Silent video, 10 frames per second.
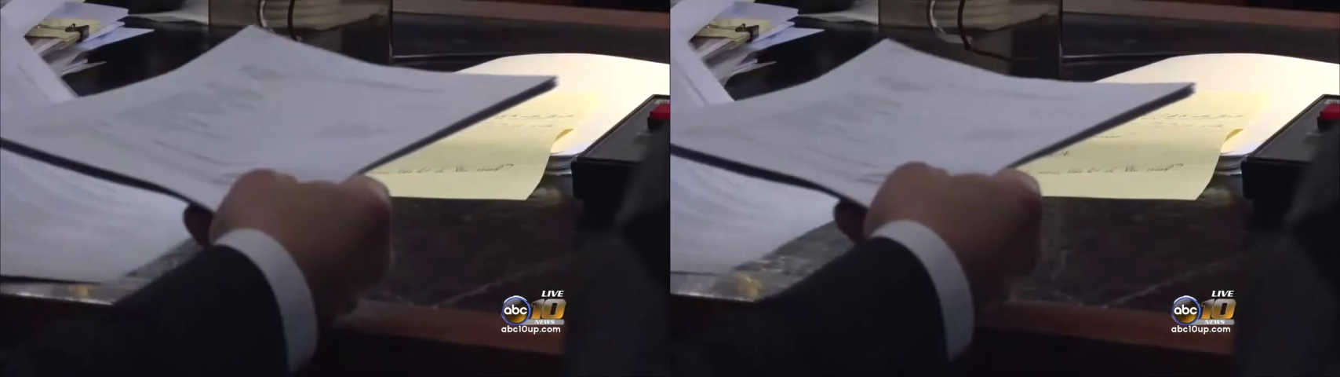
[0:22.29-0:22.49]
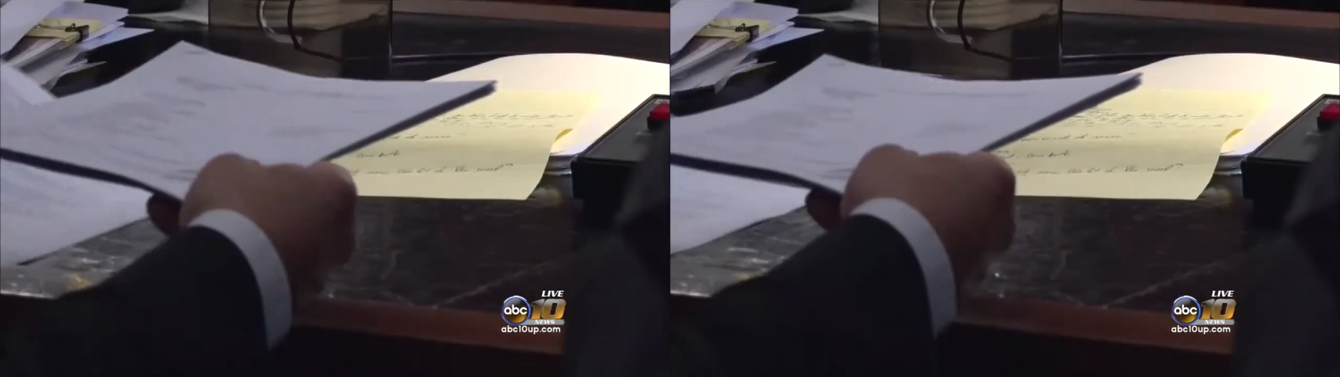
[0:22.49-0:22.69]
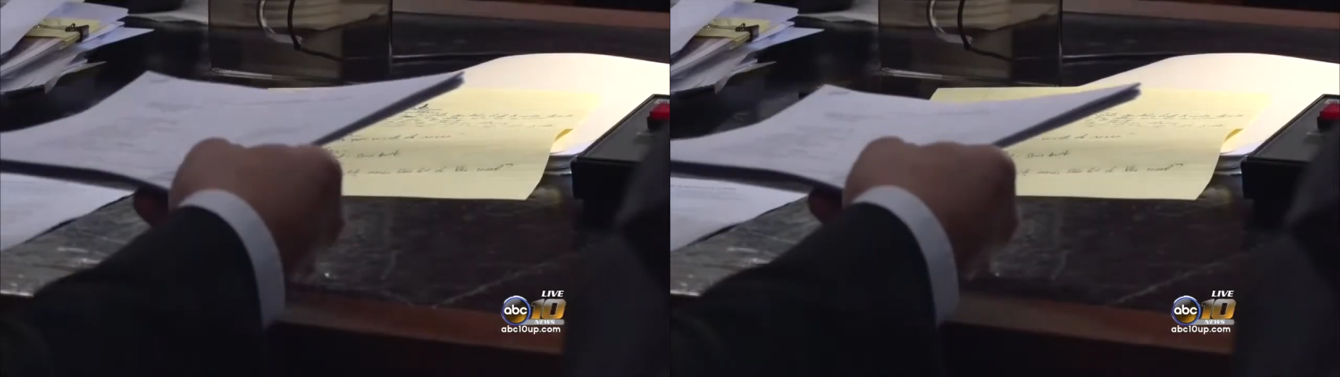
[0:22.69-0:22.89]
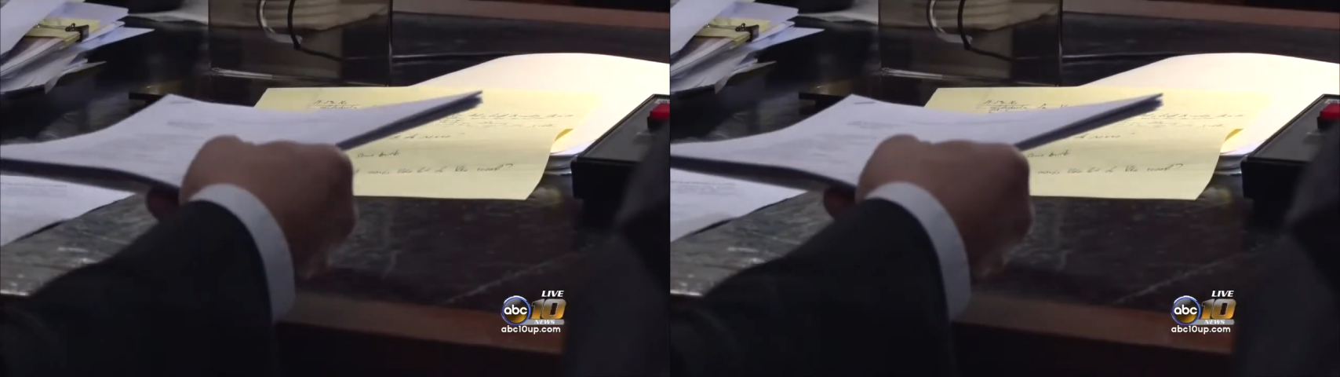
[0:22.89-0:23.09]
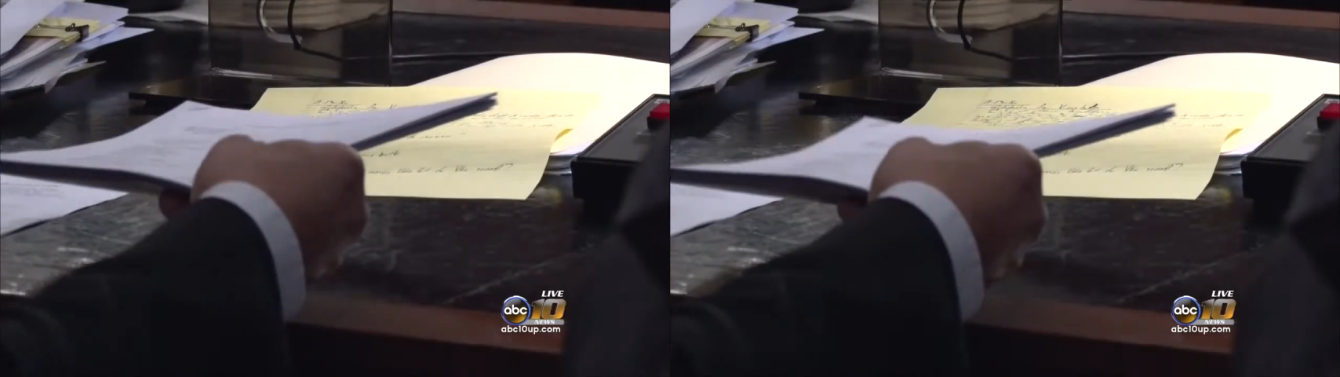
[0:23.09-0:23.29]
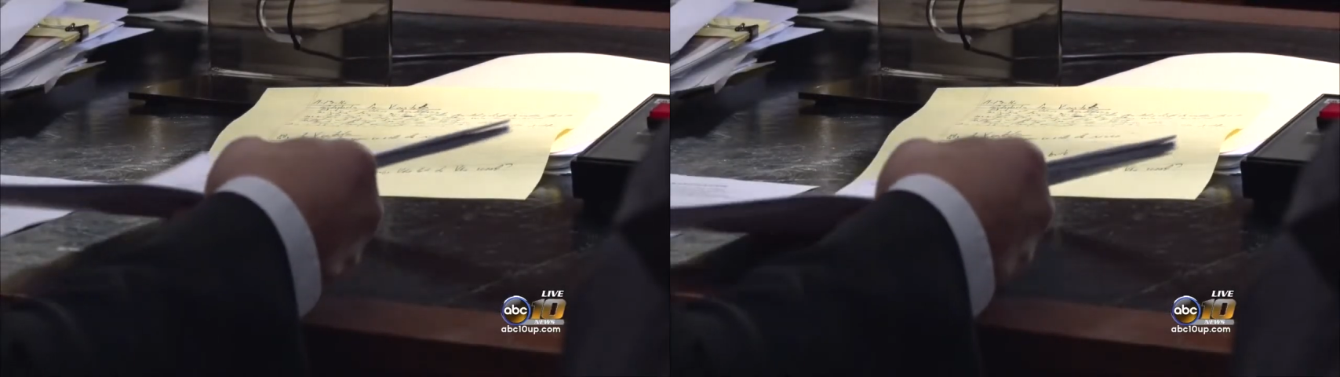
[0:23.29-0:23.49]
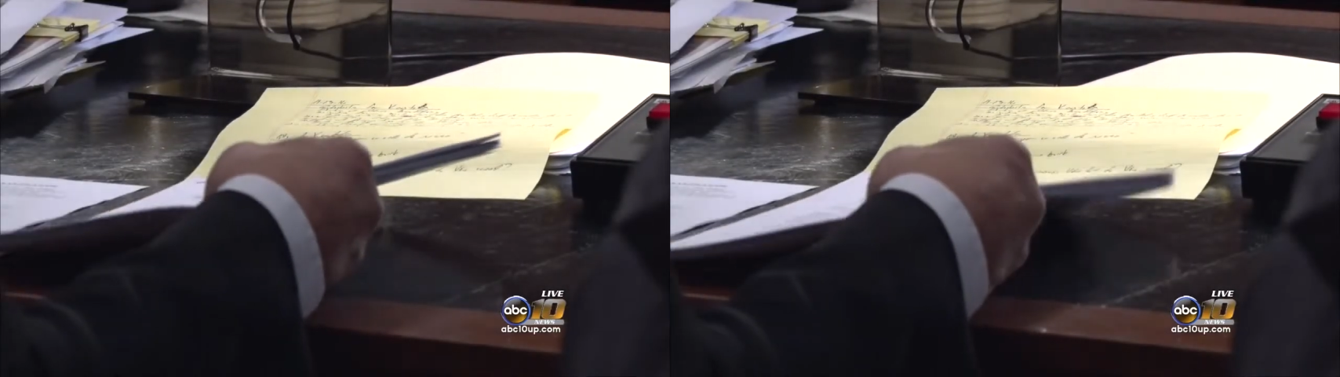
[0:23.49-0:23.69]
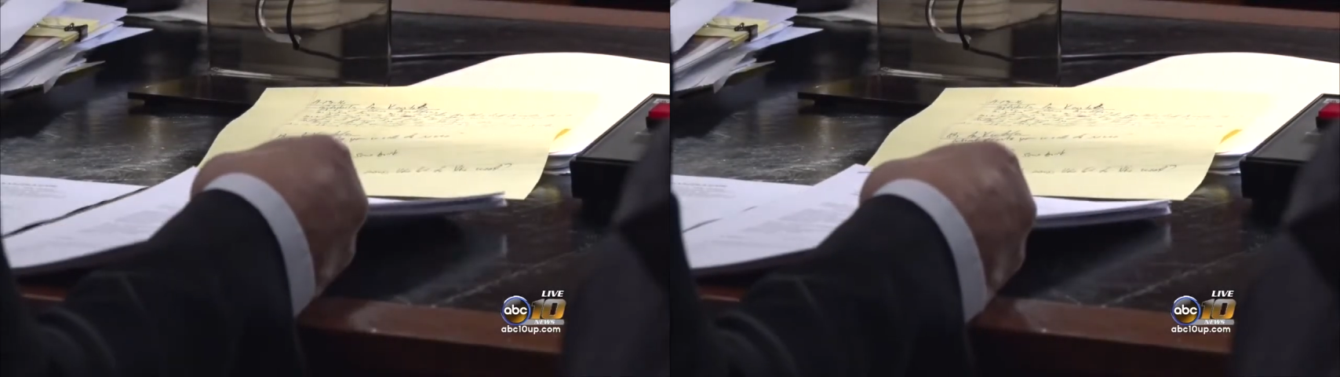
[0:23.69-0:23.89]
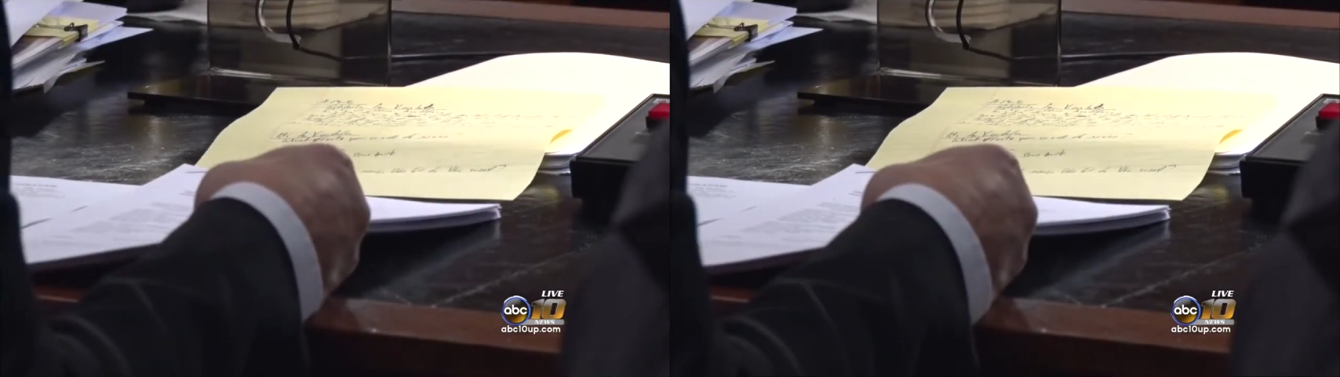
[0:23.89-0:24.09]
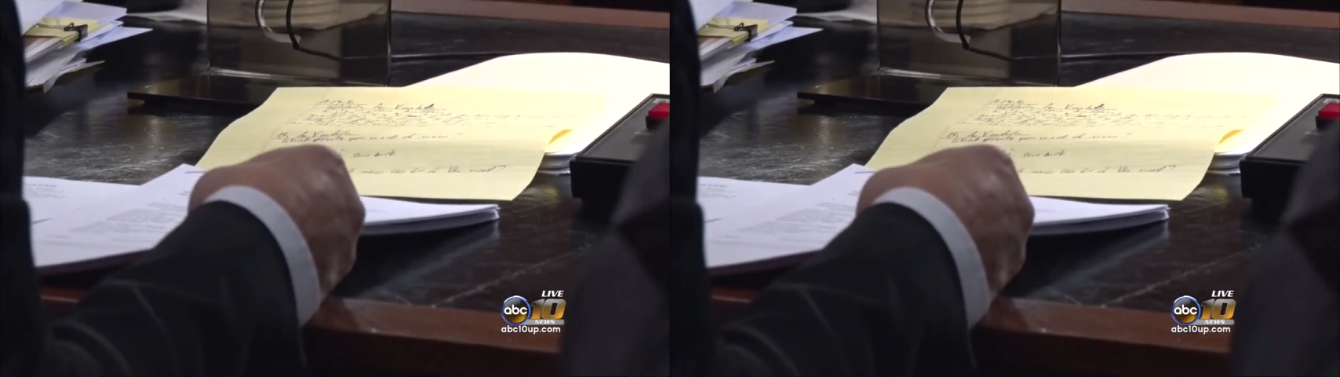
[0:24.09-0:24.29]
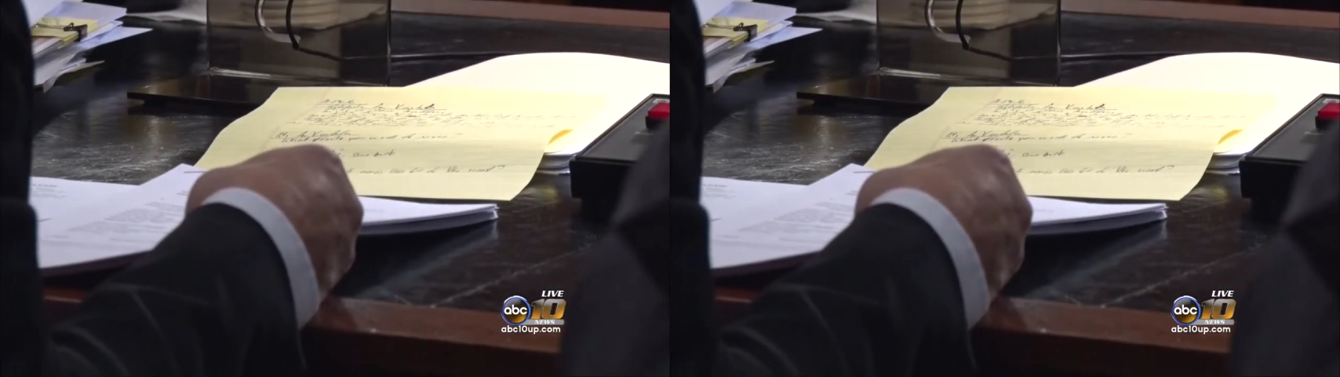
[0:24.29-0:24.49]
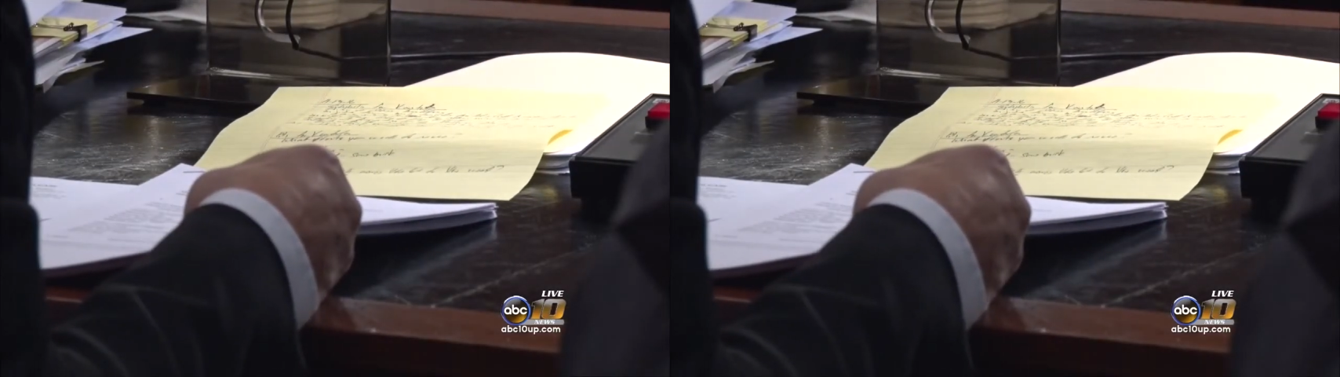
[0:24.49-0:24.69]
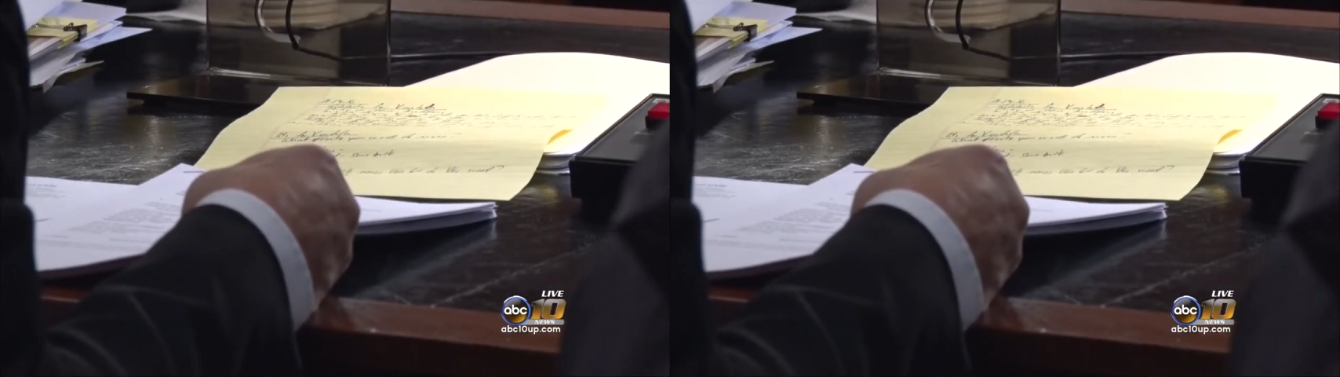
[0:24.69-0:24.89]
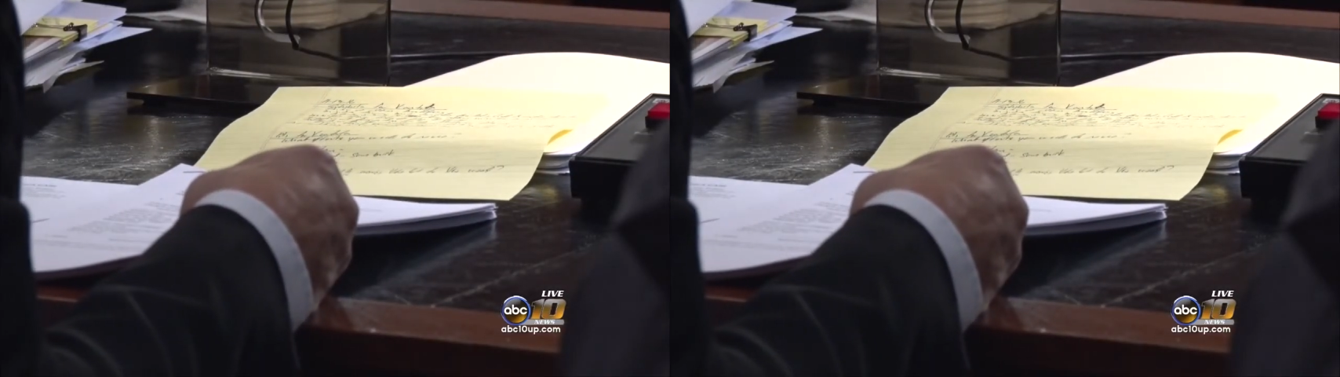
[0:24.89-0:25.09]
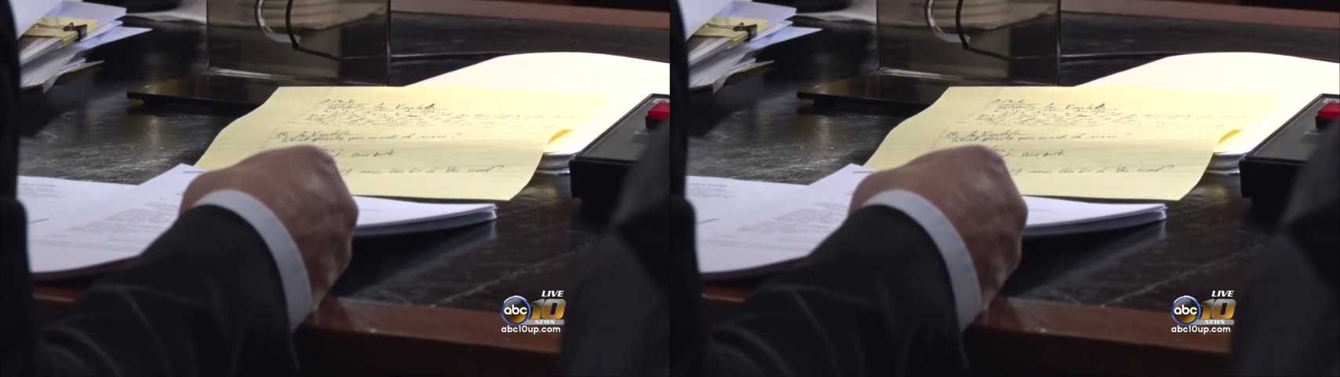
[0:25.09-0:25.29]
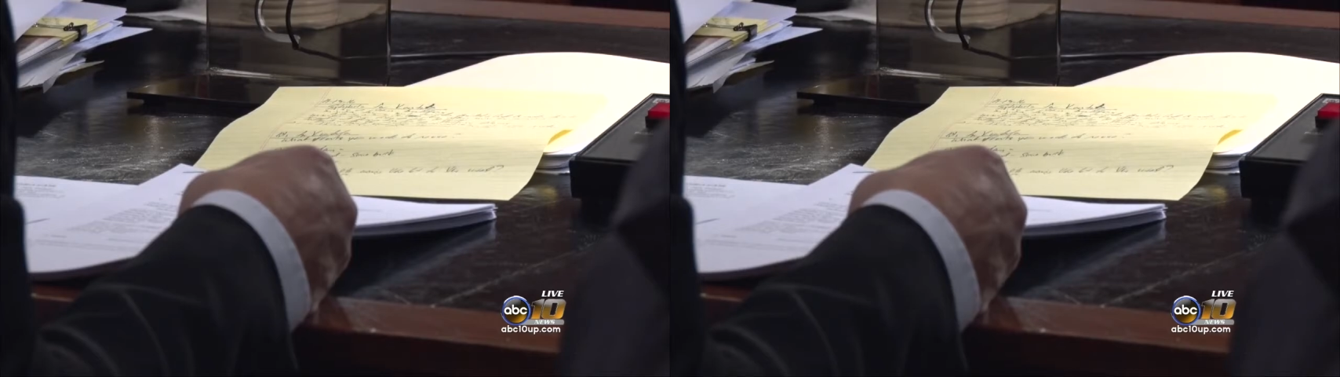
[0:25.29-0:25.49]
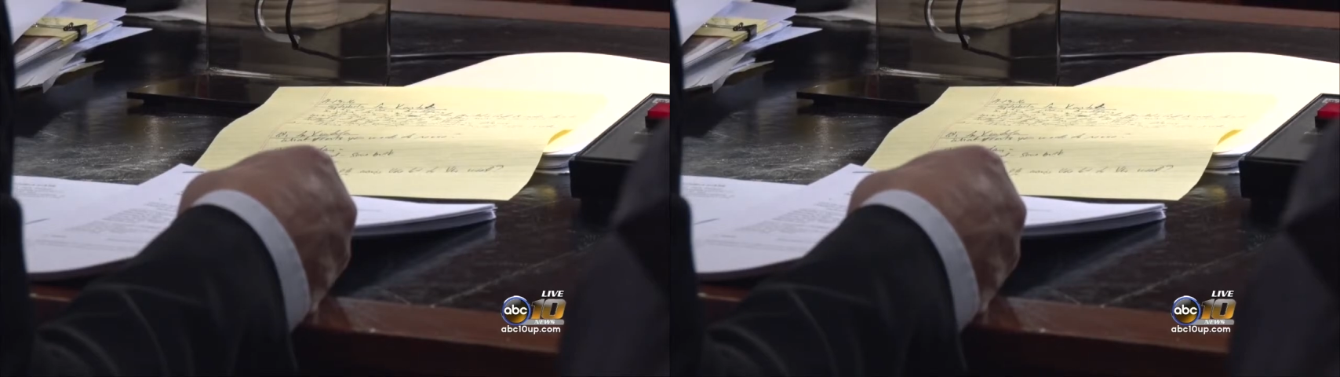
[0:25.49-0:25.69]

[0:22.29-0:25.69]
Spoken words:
No face is visible, so there are no lips to read.